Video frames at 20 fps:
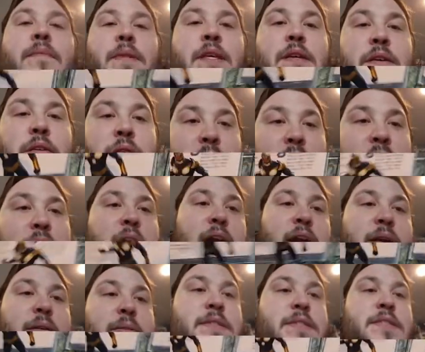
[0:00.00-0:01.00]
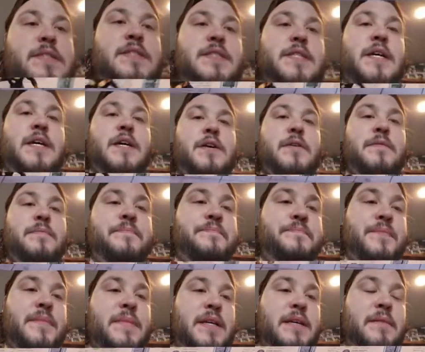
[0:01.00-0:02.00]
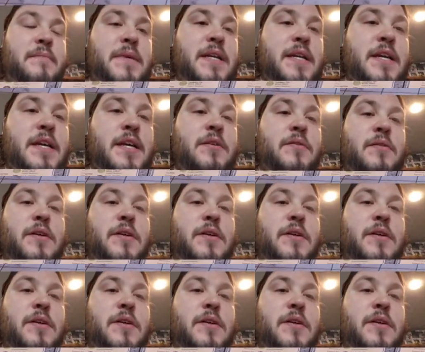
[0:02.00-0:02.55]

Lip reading: Okay, so I'm gonna go